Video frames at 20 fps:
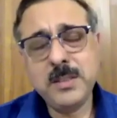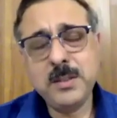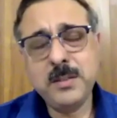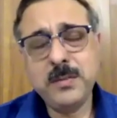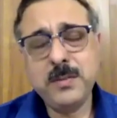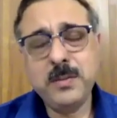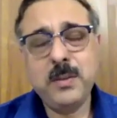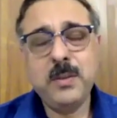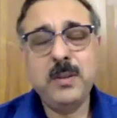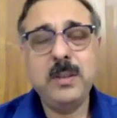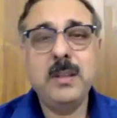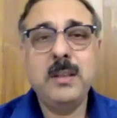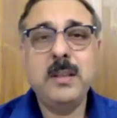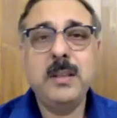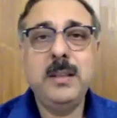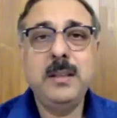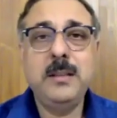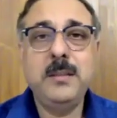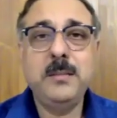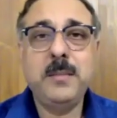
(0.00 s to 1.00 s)
of all,
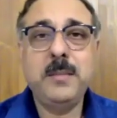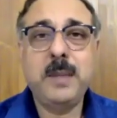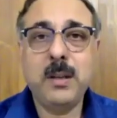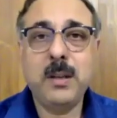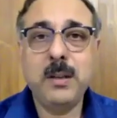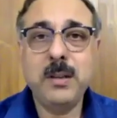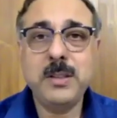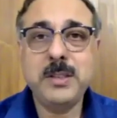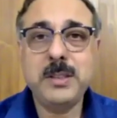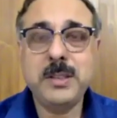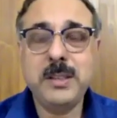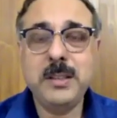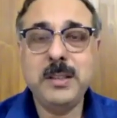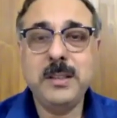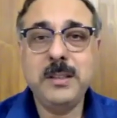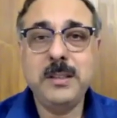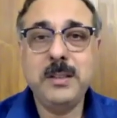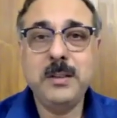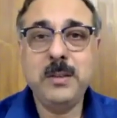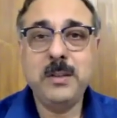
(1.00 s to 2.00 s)
in
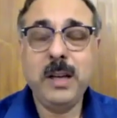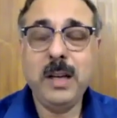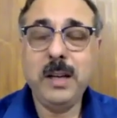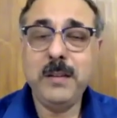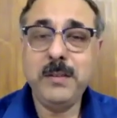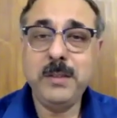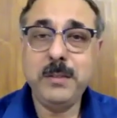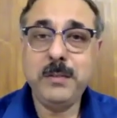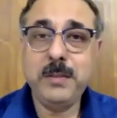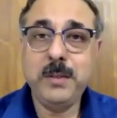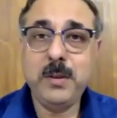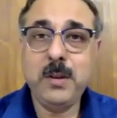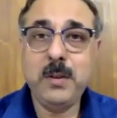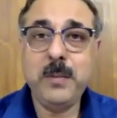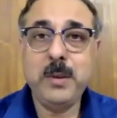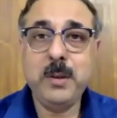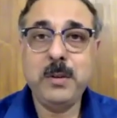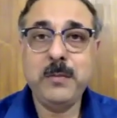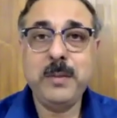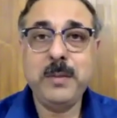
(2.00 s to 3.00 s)
biology, you have the
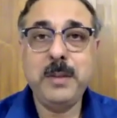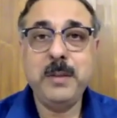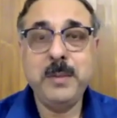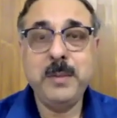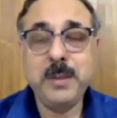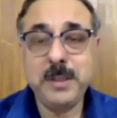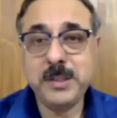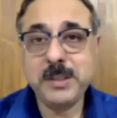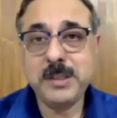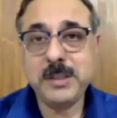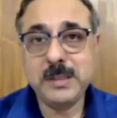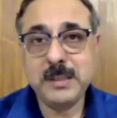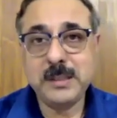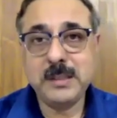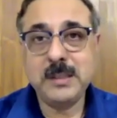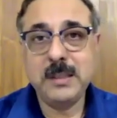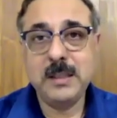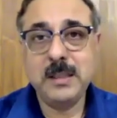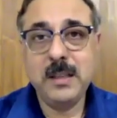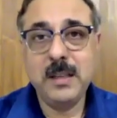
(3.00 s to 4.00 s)
phenomenon of
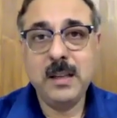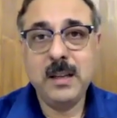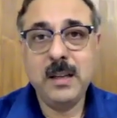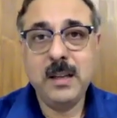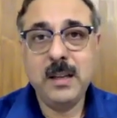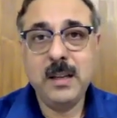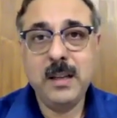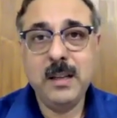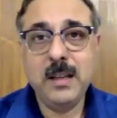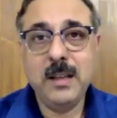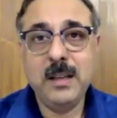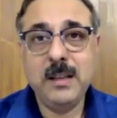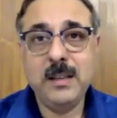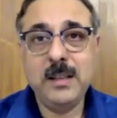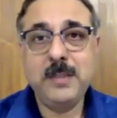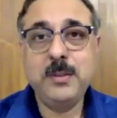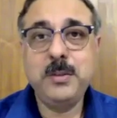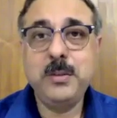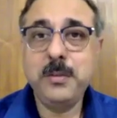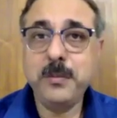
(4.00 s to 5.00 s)
emergence
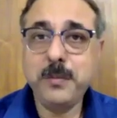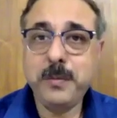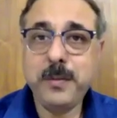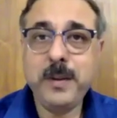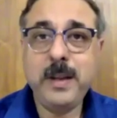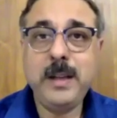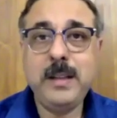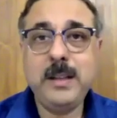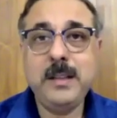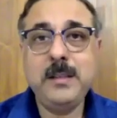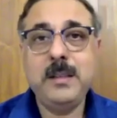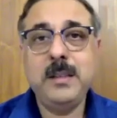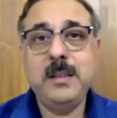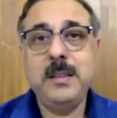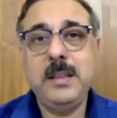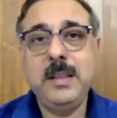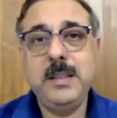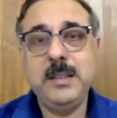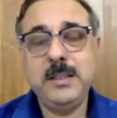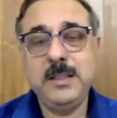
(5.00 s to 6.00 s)
that you don't find in
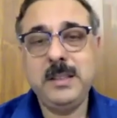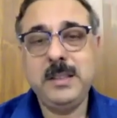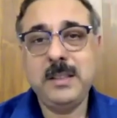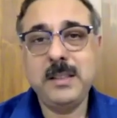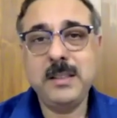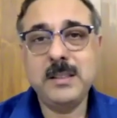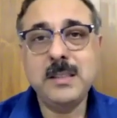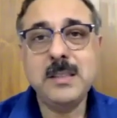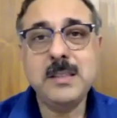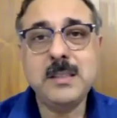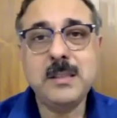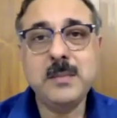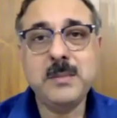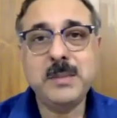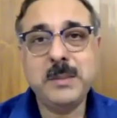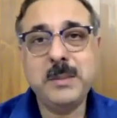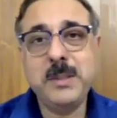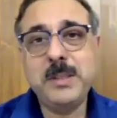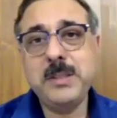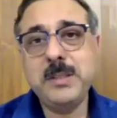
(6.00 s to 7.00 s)
the engineering
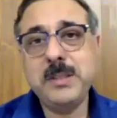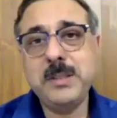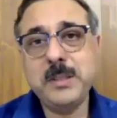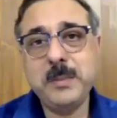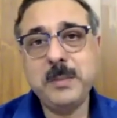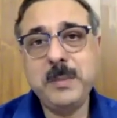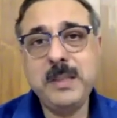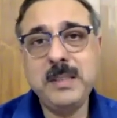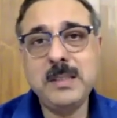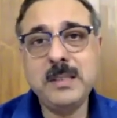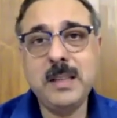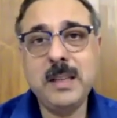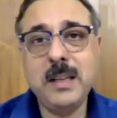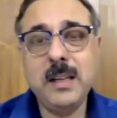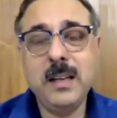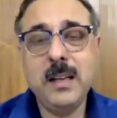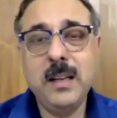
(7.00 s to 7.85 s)
systems. Emergence means that